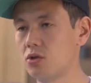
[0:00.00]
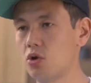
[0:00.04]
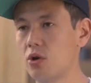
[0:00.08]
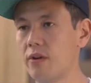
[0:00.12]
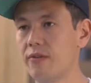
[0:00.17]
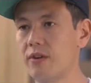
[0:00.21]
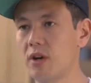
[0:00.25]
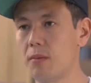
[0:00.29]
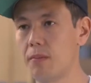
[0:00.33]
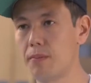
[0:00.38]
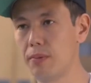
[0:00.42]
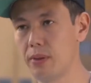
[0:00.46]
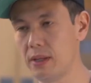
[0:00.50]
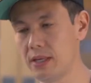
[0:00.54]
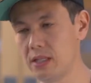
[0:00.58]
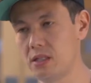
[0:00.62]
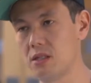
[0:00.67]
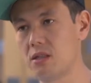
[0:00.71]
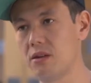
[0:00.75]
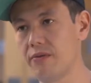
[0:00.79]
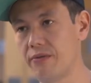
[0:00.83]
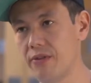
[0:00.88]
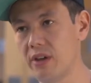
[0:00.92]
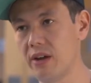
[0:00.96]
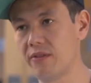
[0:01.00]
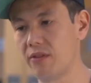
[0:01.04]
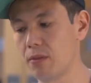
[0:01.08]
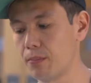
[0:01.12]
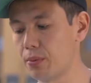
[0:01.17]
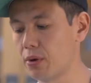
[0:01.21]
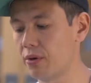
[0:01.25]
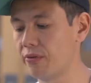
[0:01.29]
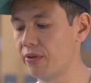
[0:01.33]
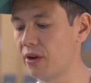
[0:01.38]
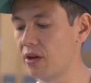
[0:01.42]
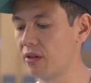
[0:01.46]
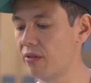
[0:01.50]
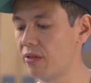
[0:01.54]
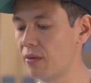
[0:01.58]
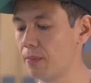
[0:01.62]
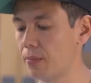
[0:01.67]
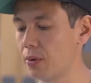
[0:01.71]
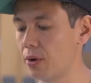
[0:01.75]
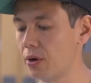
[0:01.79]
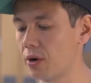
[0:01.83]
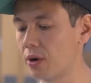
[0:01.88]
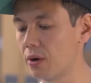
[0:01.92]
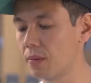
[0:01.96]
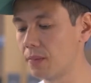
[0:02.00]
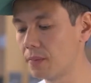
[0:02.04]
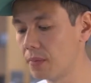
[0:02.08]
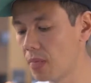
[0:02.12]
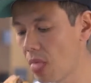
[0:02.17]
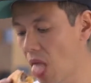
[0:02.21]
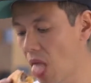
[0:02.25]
sort of completes the flavor profile of the burger.